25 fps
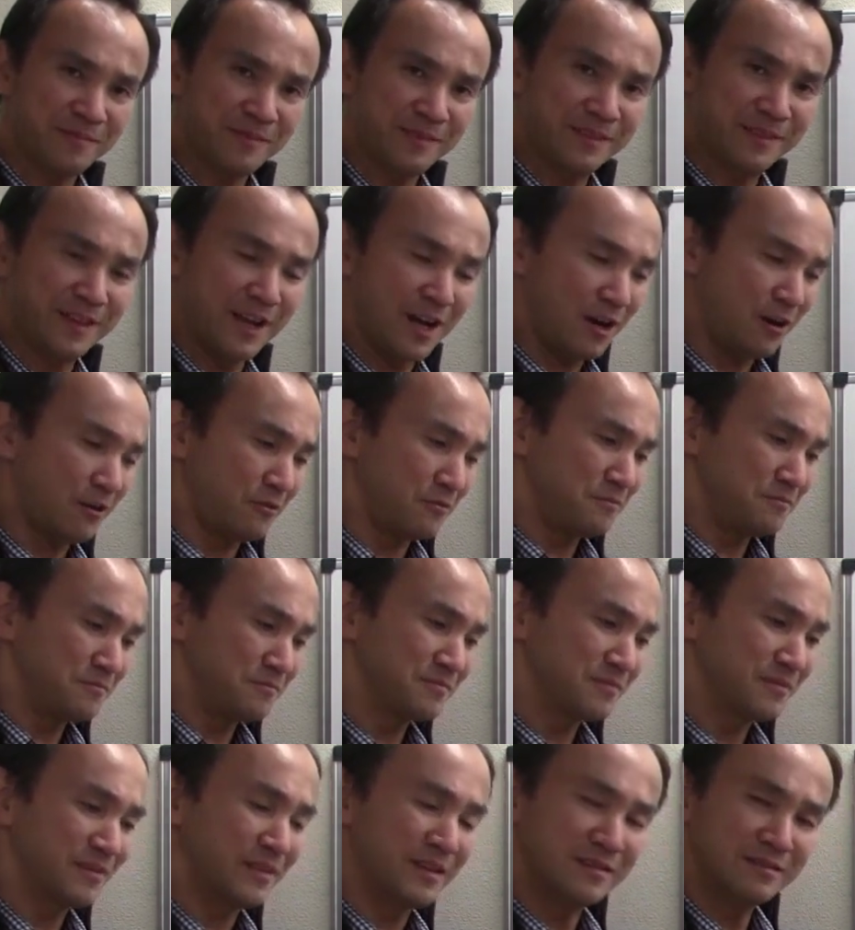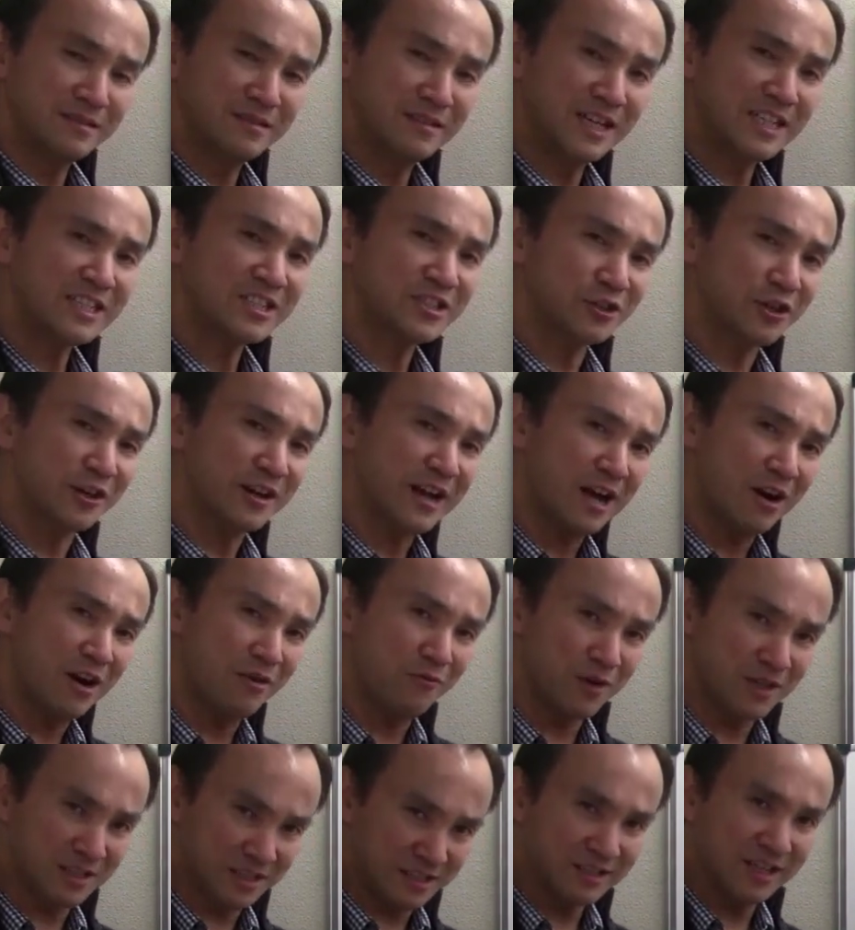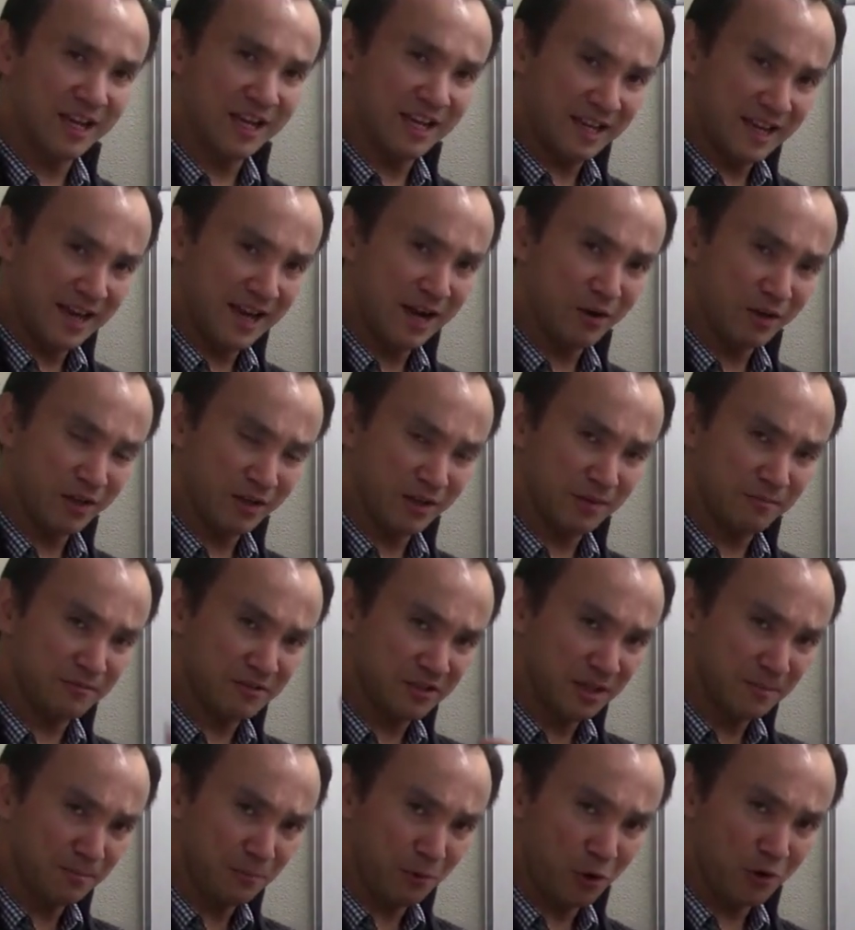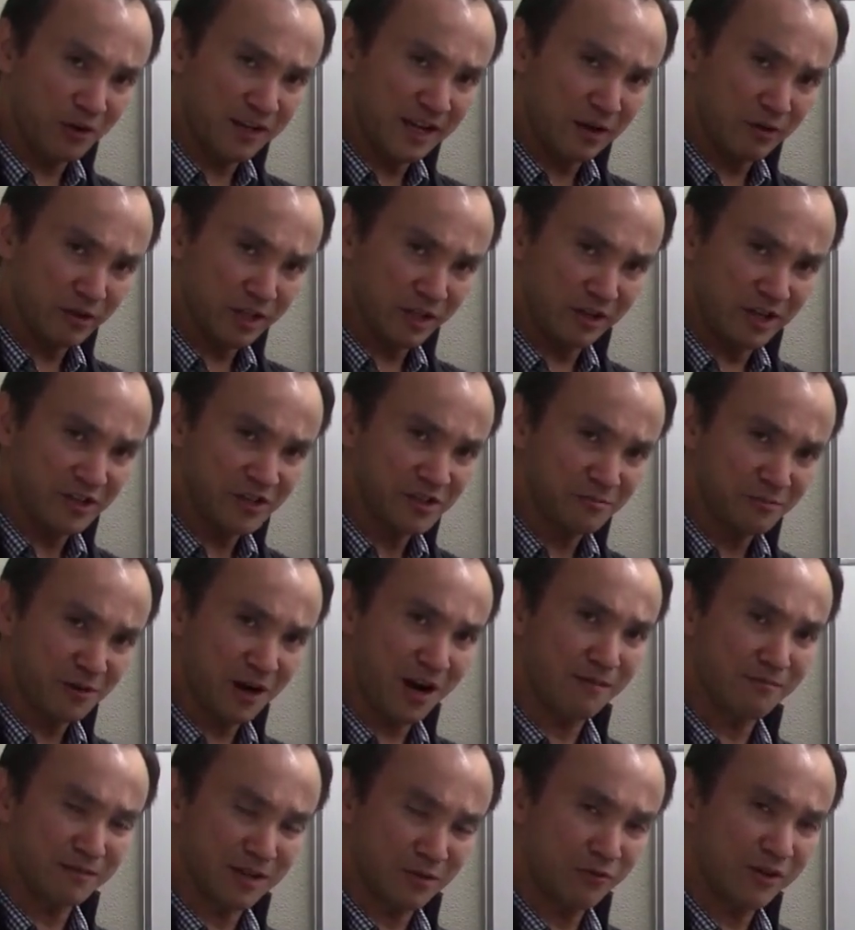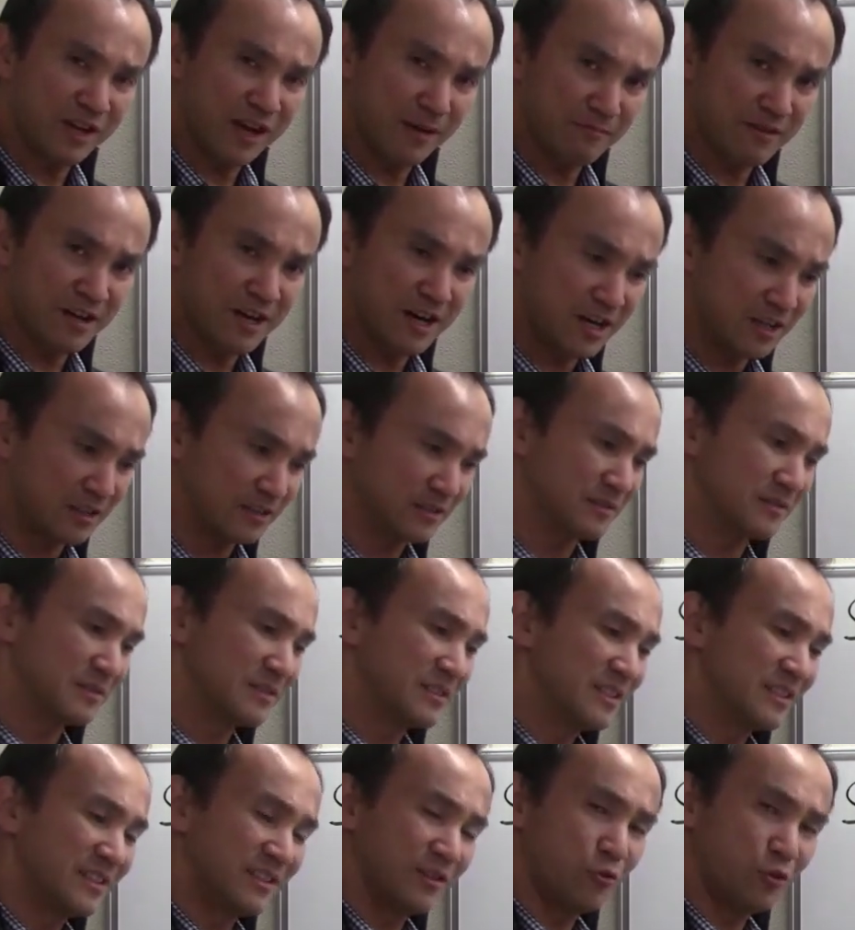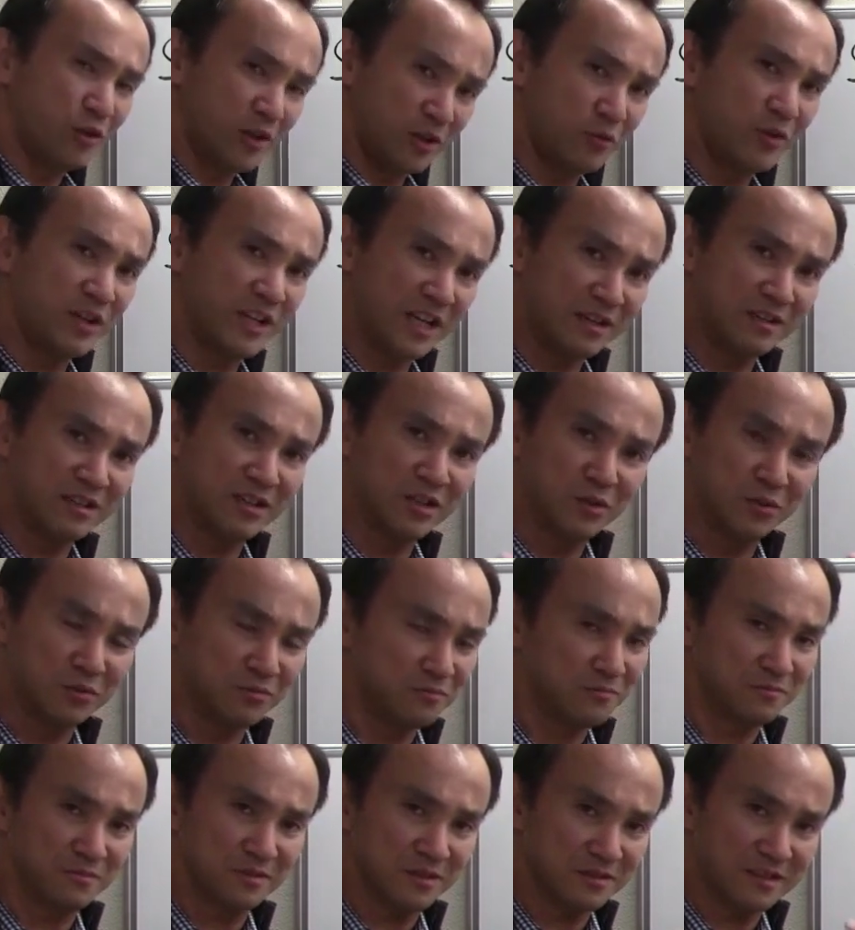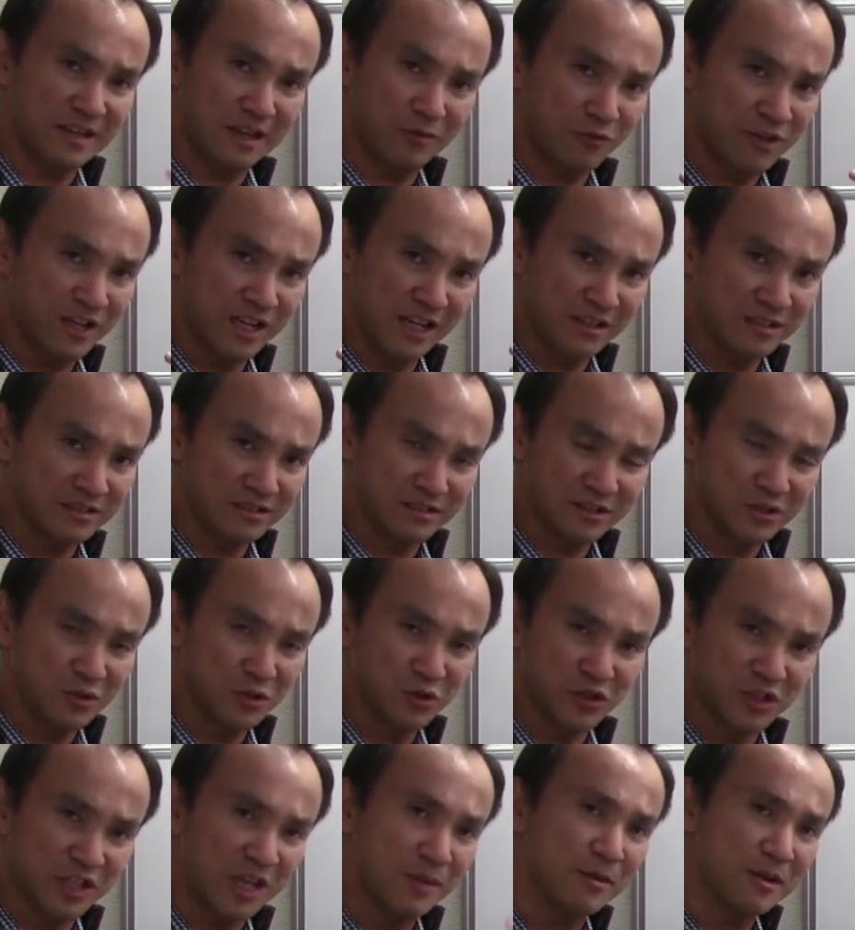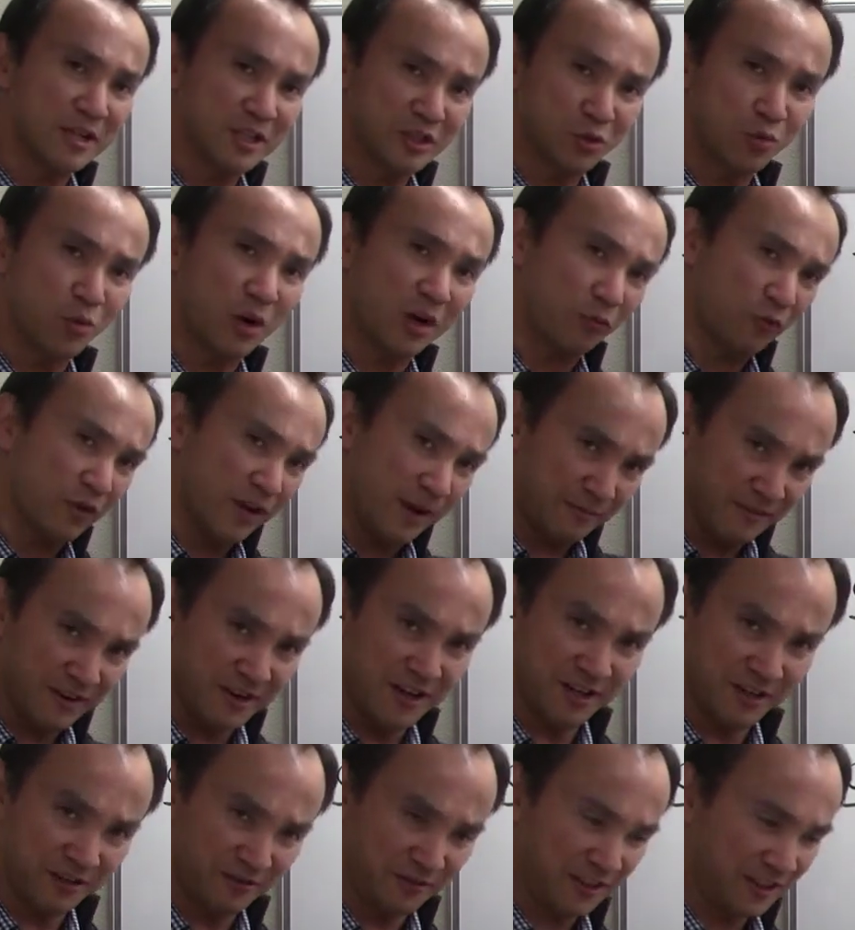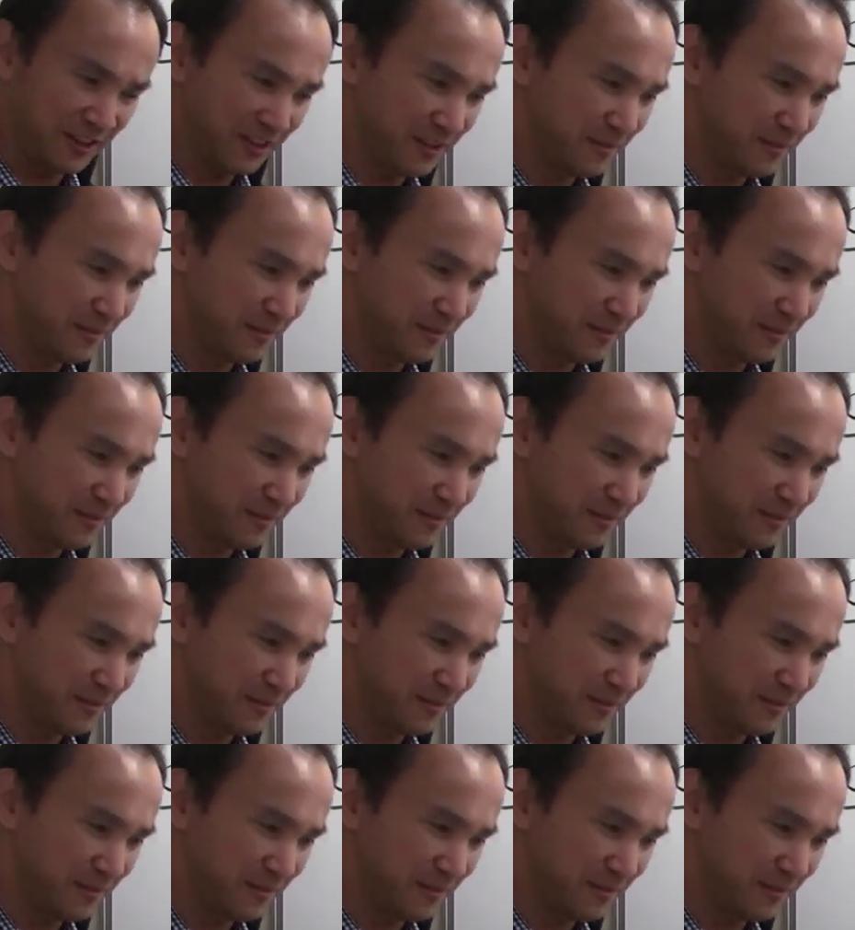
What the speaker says: Now let's start out with a simple calculation problem that we have done, or we can do similar to what we have done right here.